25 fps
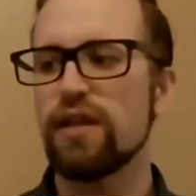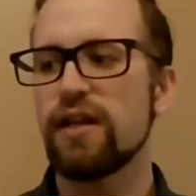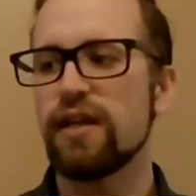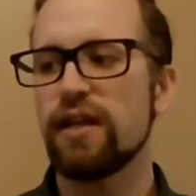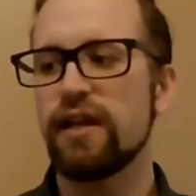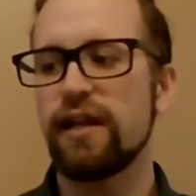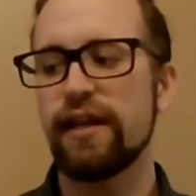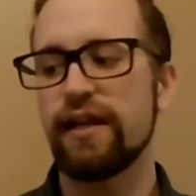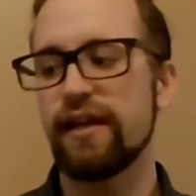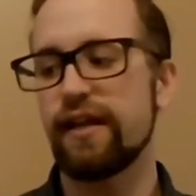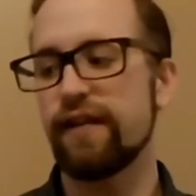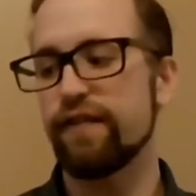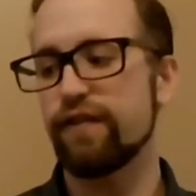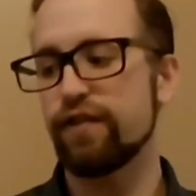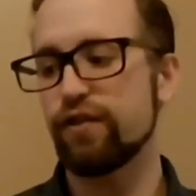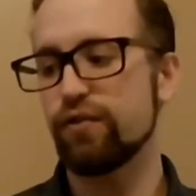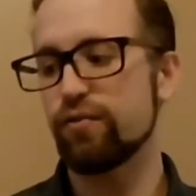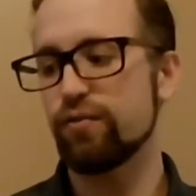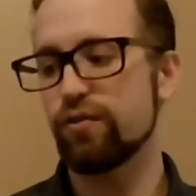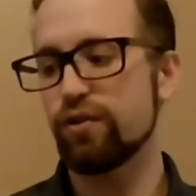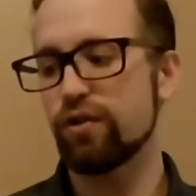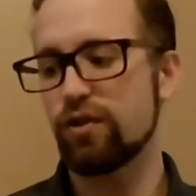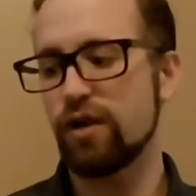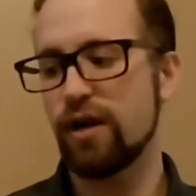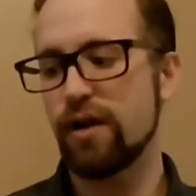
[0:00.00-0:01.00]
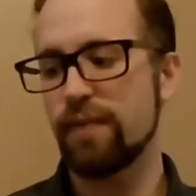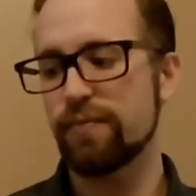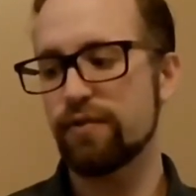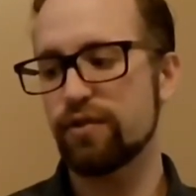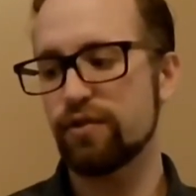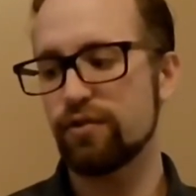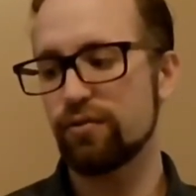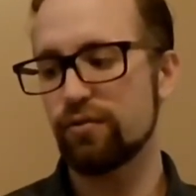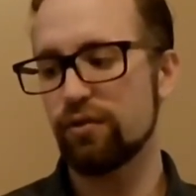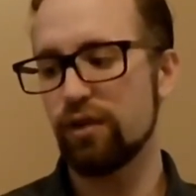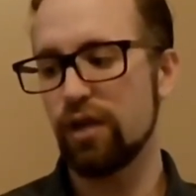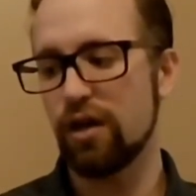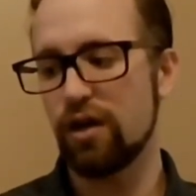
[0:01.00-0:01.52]
And if you drop
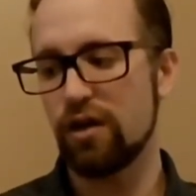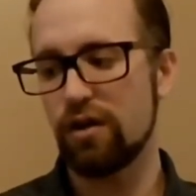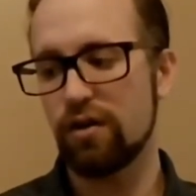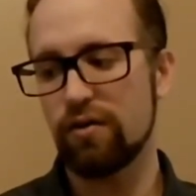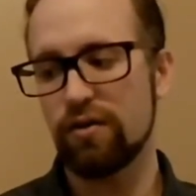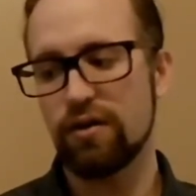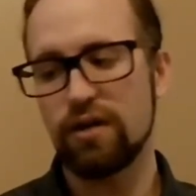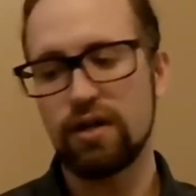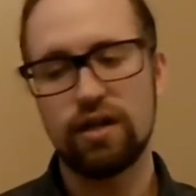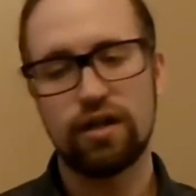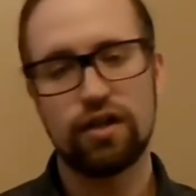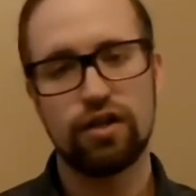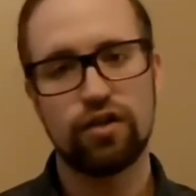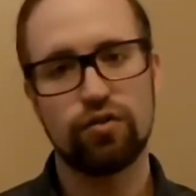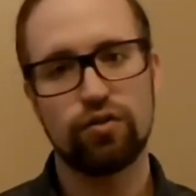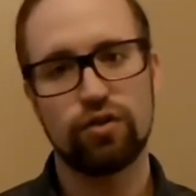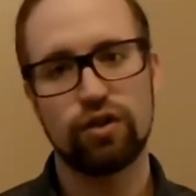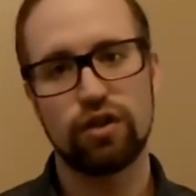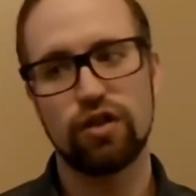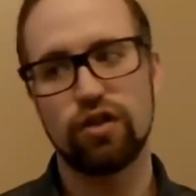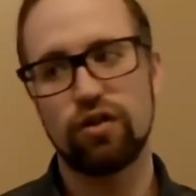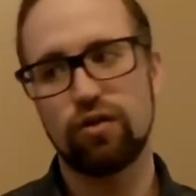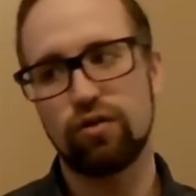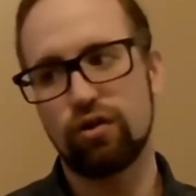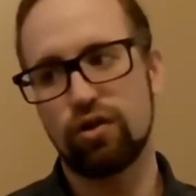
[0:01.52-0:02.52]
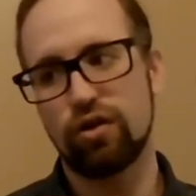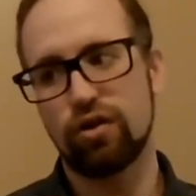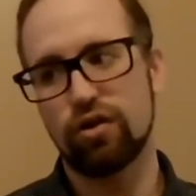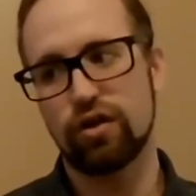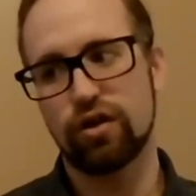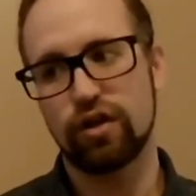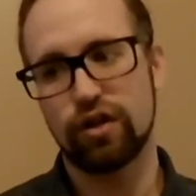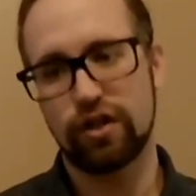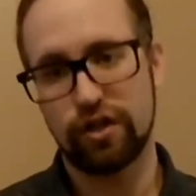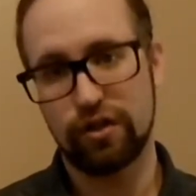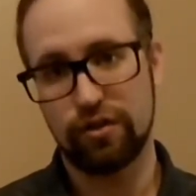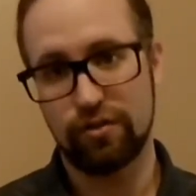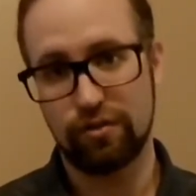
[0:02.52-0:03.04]
too low, you can no
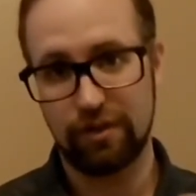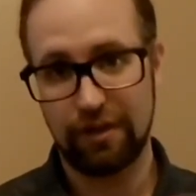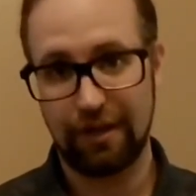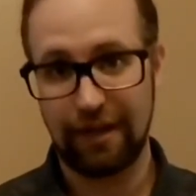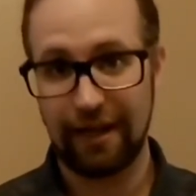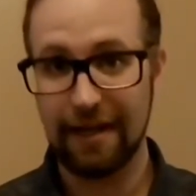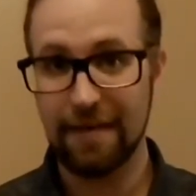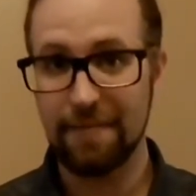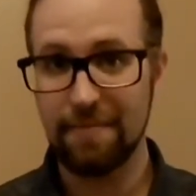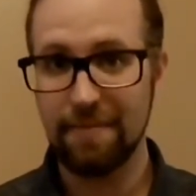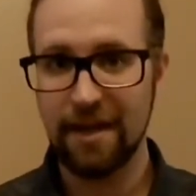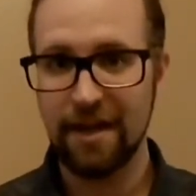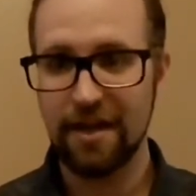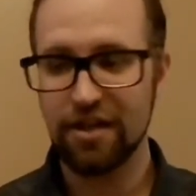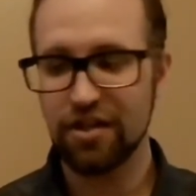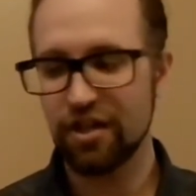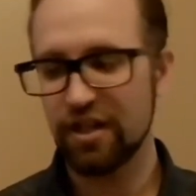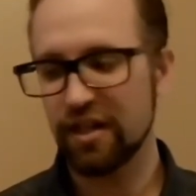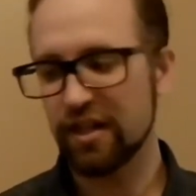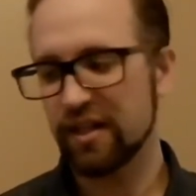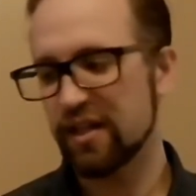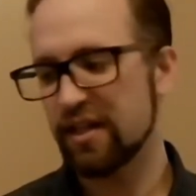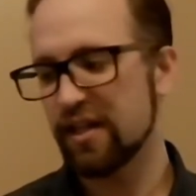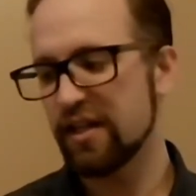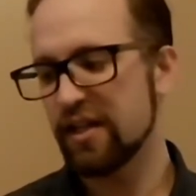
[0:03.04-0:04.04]
longer use light magic.